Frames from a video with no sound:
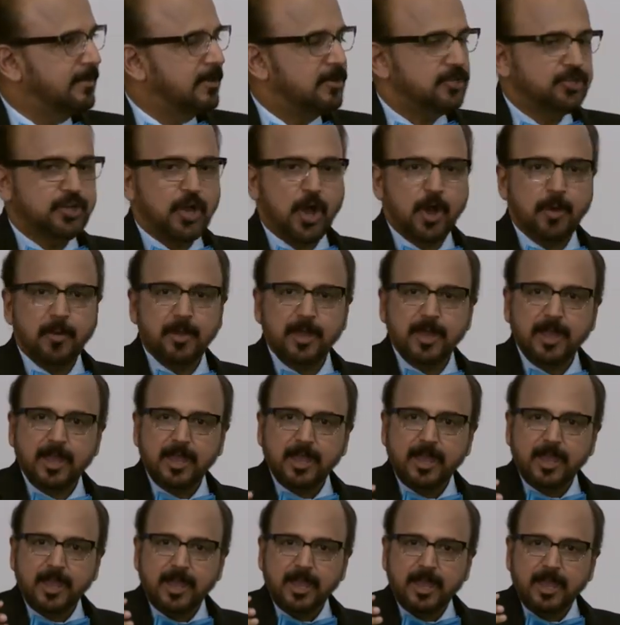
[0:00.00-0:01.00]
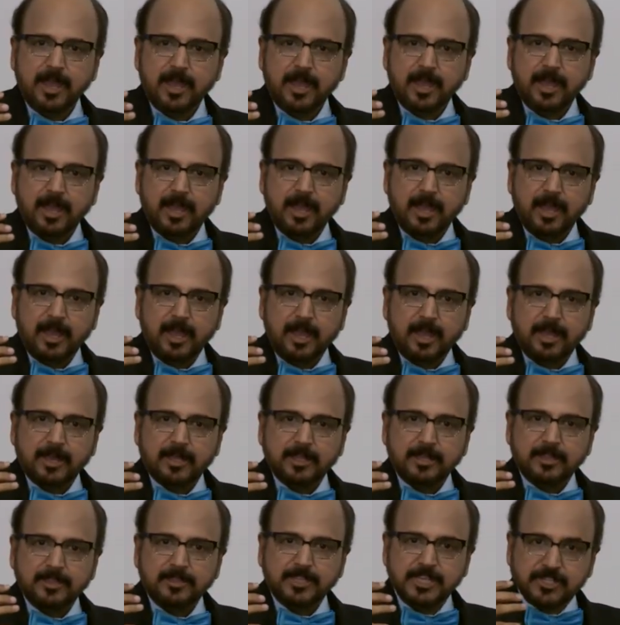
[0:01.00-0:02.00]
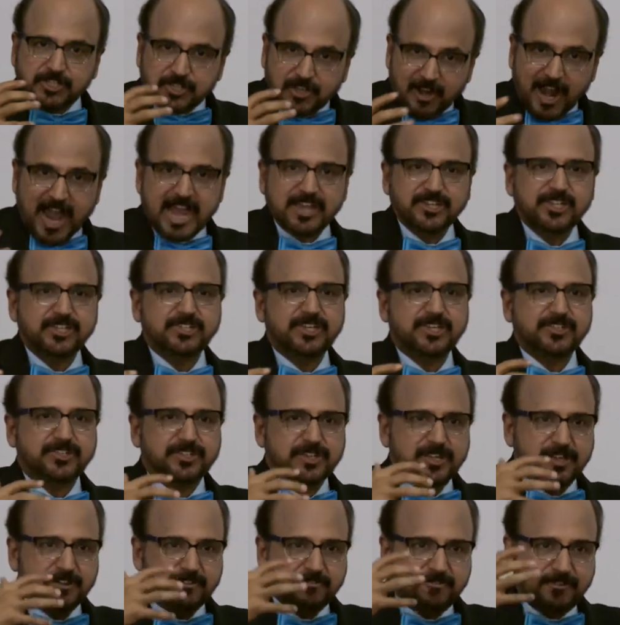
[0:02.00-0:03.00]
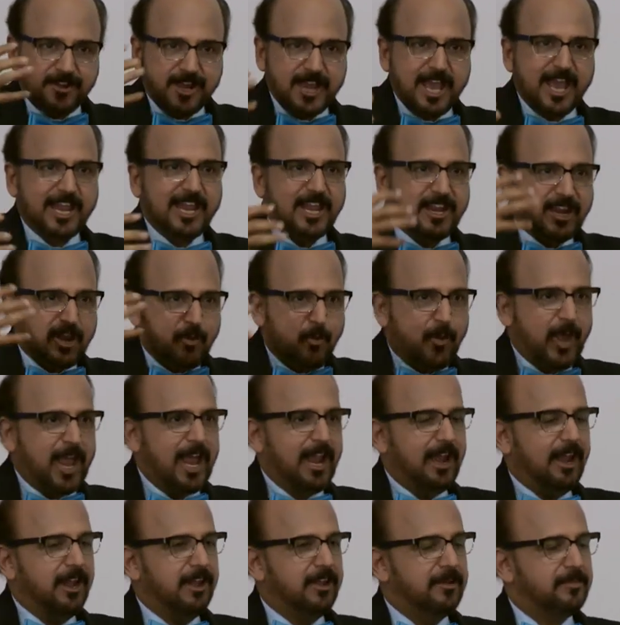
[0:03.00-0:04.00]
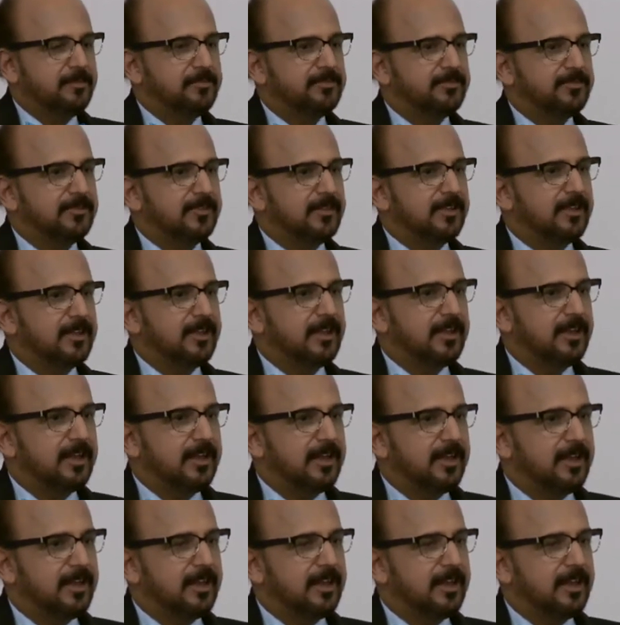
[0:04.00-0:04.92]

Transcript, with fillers: So this crisis has really revealed